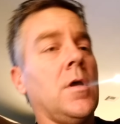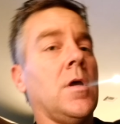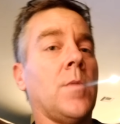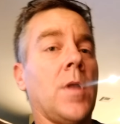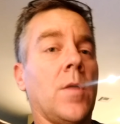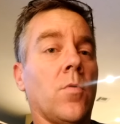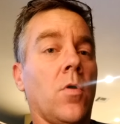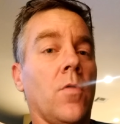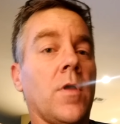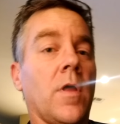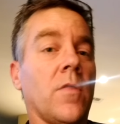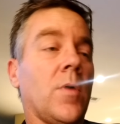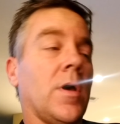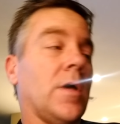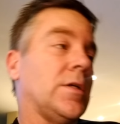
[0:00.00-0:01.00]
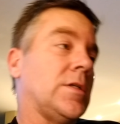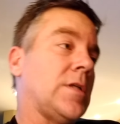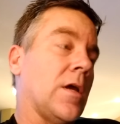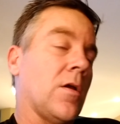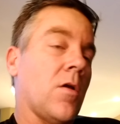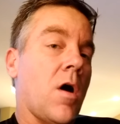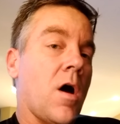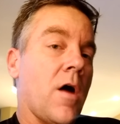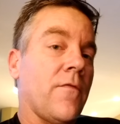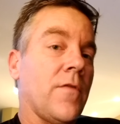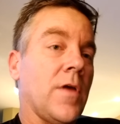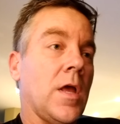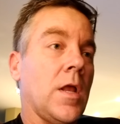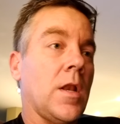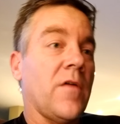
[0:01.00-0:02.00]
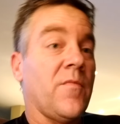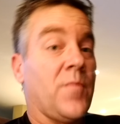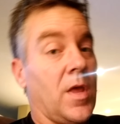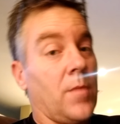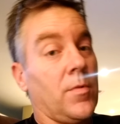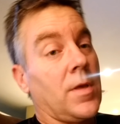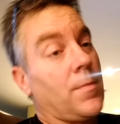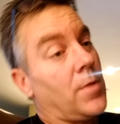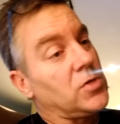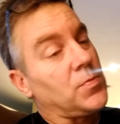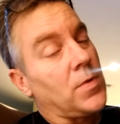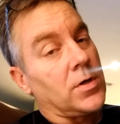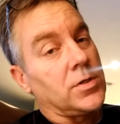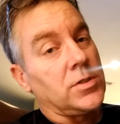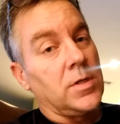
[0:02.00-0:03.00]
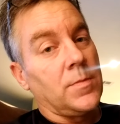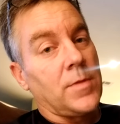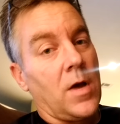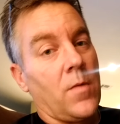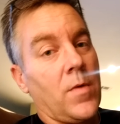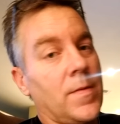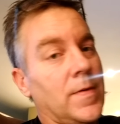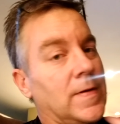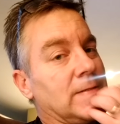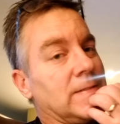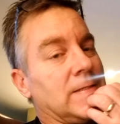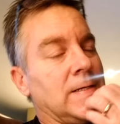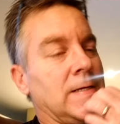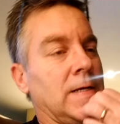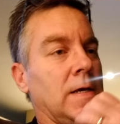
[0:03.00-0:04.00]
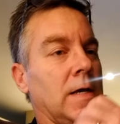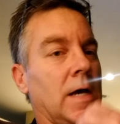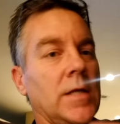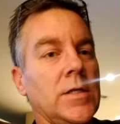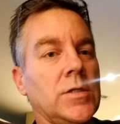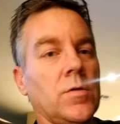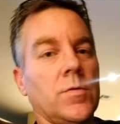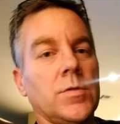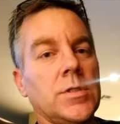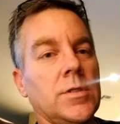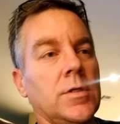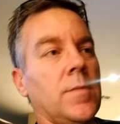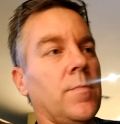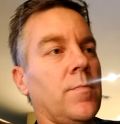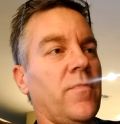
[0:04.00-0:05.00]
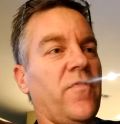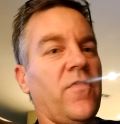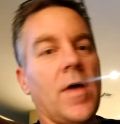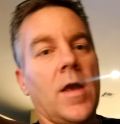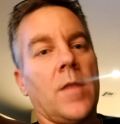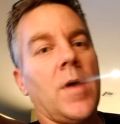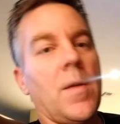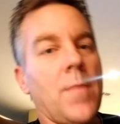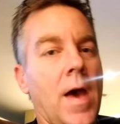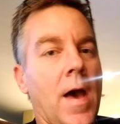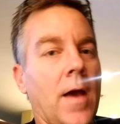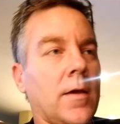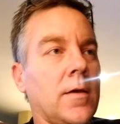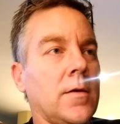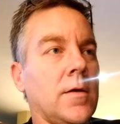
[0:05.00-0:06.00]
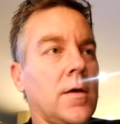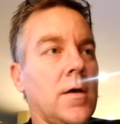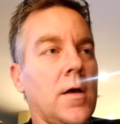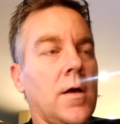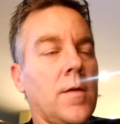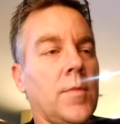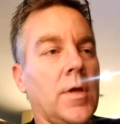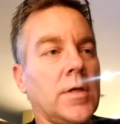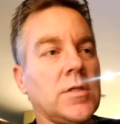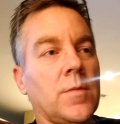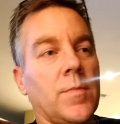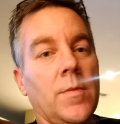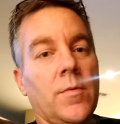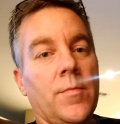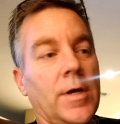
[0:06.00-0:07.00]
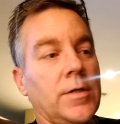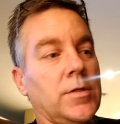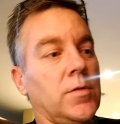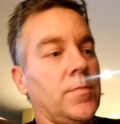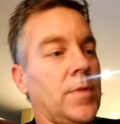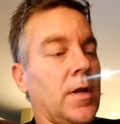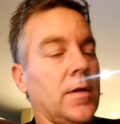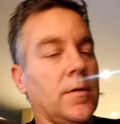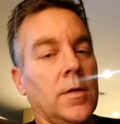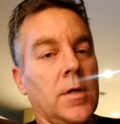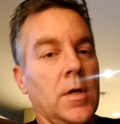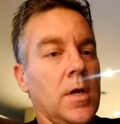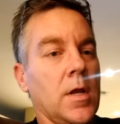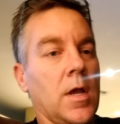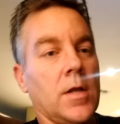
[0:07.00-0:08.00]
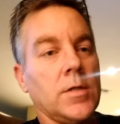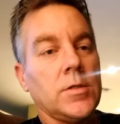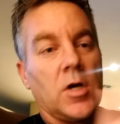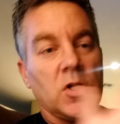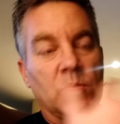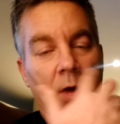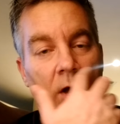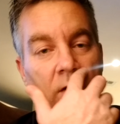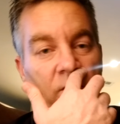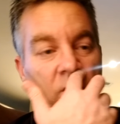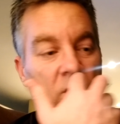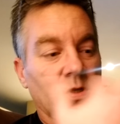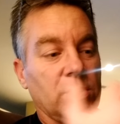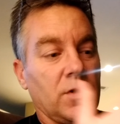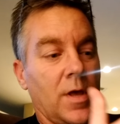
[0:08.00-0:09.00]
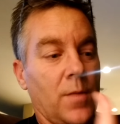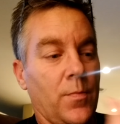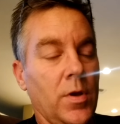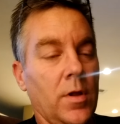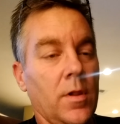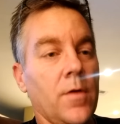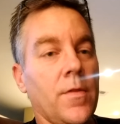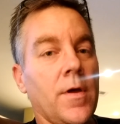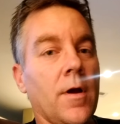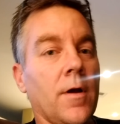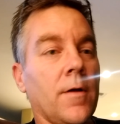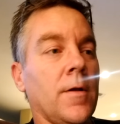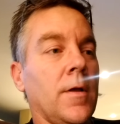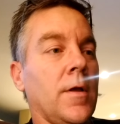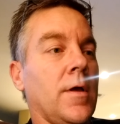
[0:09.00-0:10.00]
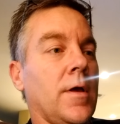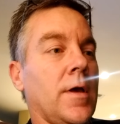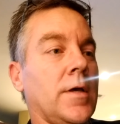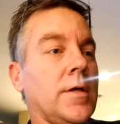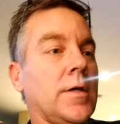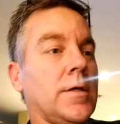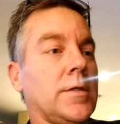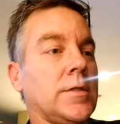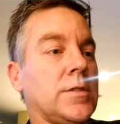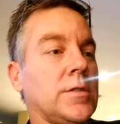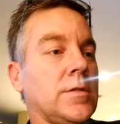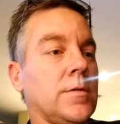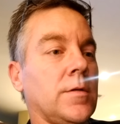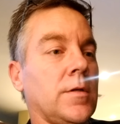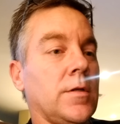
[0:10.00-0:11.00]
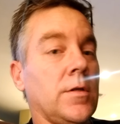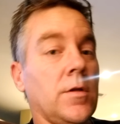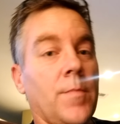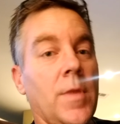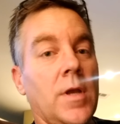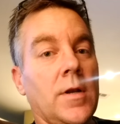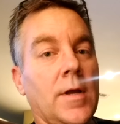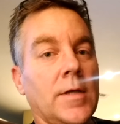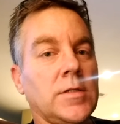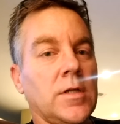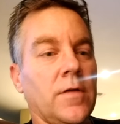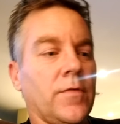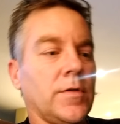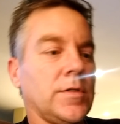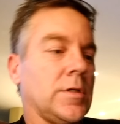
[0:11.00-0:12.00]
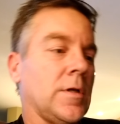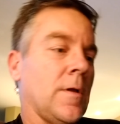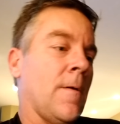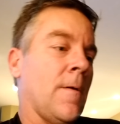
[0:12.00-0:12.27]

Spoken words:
When I roll the other way, I just take it off, and I've been able to get much better sleep that way, because I just don't sleep flat on my back like some people might do, but I kind of toss back and forth. So that pillow there has made a nice difference.